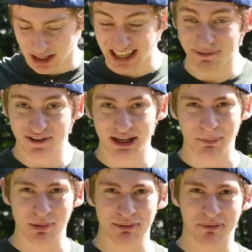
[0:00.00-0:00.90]
If you
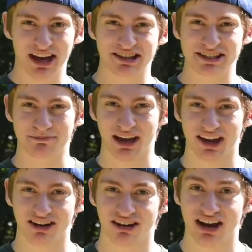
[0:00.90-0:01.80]
get bit by a
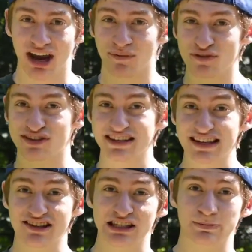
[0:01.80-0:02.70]
spider, and if you
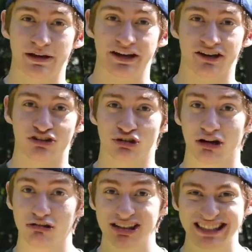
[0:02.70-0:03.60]
see the spider,
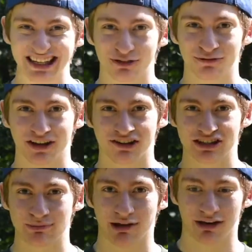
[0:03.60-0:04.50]
try to identify the
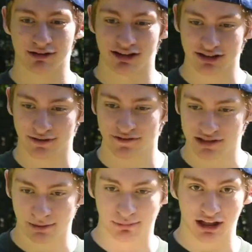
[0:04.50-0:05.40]
spider, because if
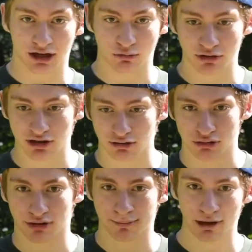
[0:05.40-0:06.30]
it's a black widow
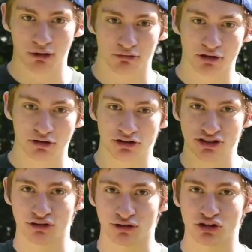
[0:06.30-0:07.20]
or a brown
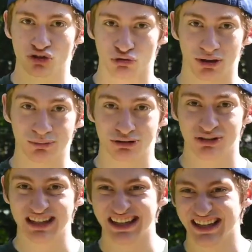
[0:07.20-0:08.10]
recluse, you're in trouble.
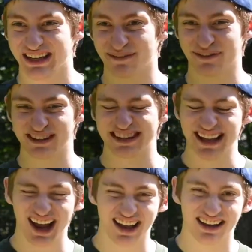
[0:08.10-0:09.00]
If
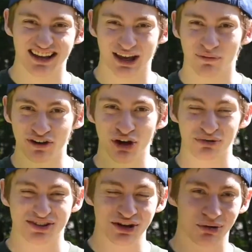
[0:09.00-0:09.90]
you
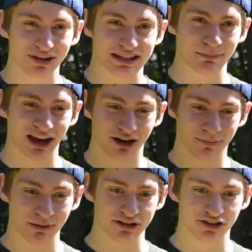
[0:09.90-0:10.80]
don't know what spider
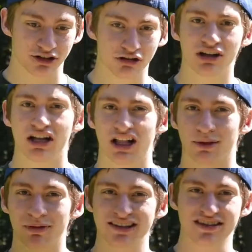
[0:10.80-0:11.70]
bit you,
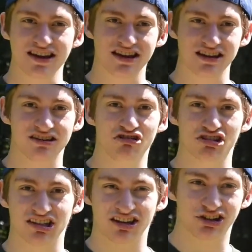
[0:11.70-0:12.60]
the best thing you can do
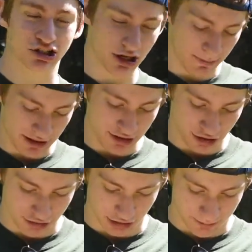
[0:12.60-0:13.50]
is take a Sharpie,
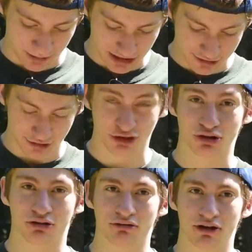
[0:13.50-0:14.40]
draw a big
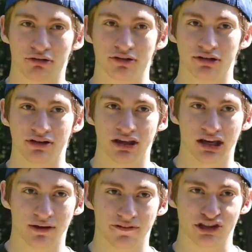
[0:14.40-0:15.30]
circle around it,
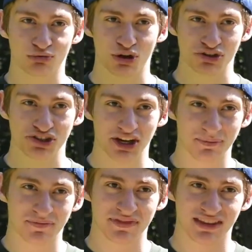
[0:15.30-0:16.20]
and if it swells
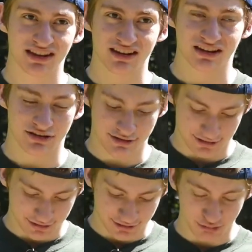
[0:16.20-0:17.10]
up
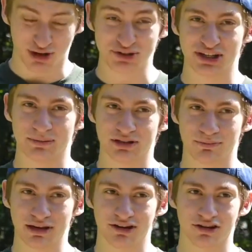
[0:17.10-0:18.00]
to
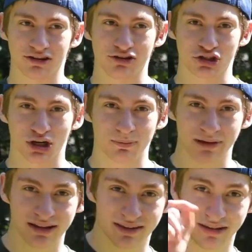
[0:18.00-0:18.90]
bigger than the
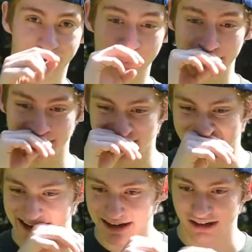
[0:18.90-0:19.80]
Sharpie, then
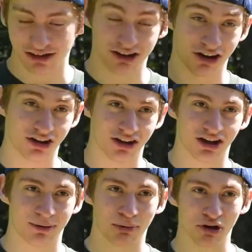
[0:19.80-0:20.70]
you need to
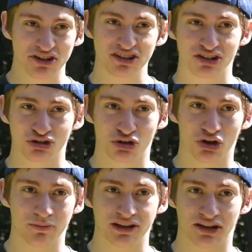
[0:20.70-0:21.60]
call poison
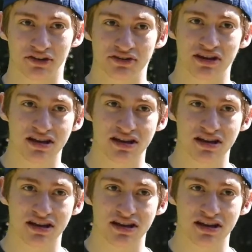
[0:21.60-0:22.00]
control, because